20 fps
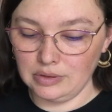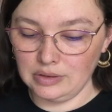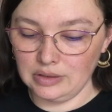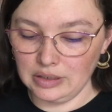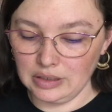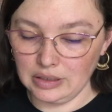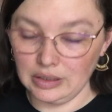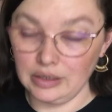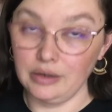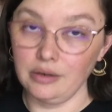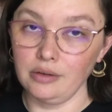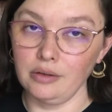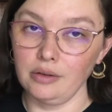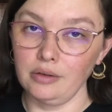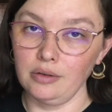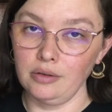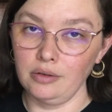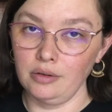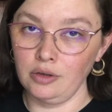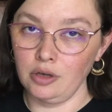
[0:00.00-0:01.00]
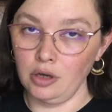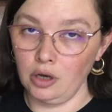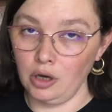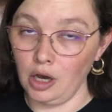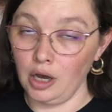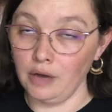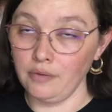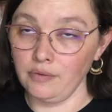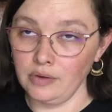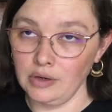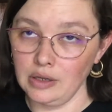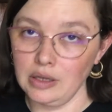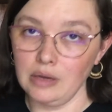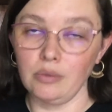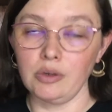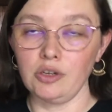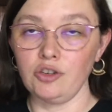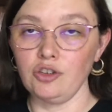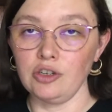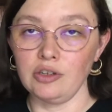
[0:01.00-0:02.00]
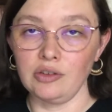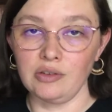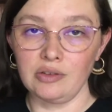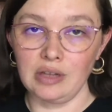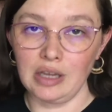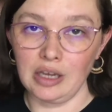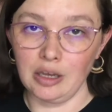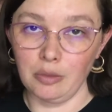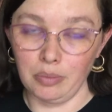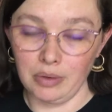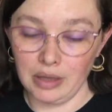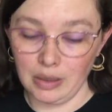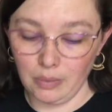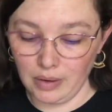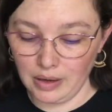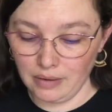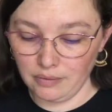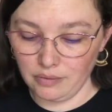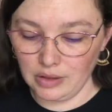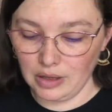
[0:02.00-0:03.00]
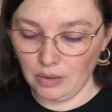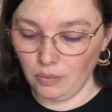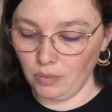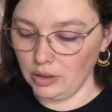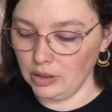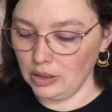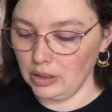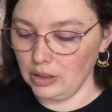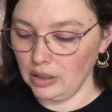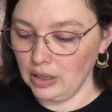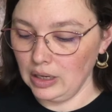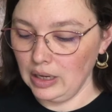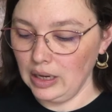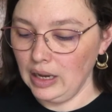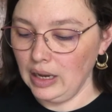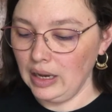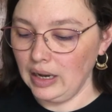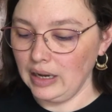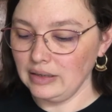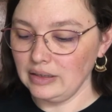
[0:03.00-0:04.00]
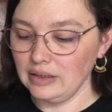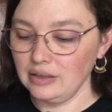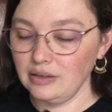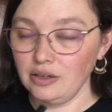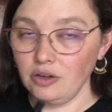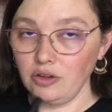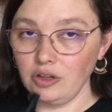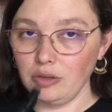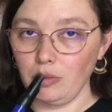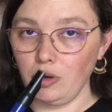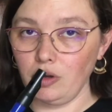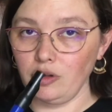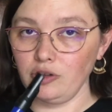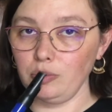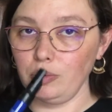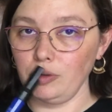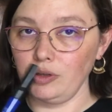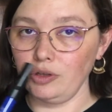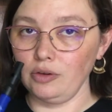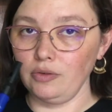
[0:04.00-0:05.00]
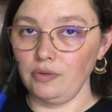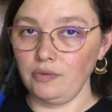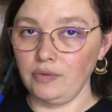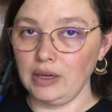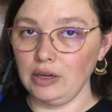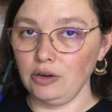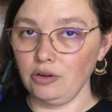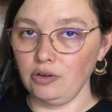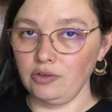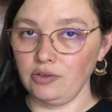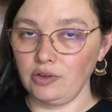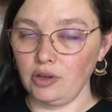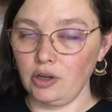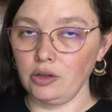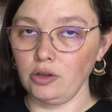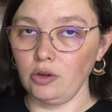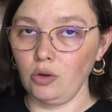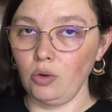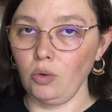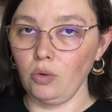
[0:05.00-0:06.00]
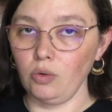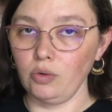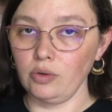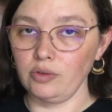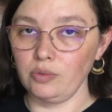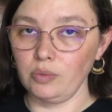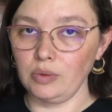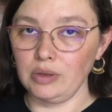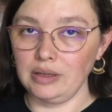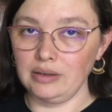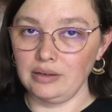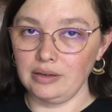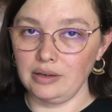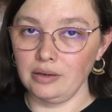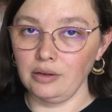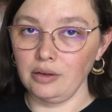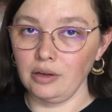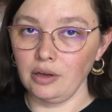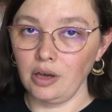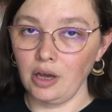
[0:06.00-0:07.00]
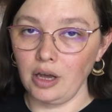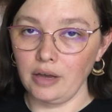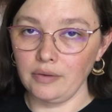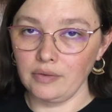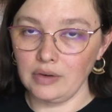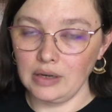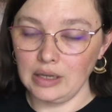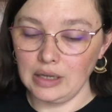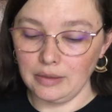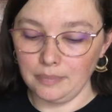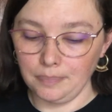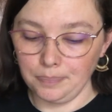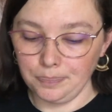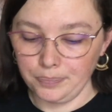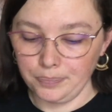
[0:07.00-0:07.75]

did cacophony, which is they could play whatever they wanted. I did tell them all to put their fingers on the holes when they did cacophony,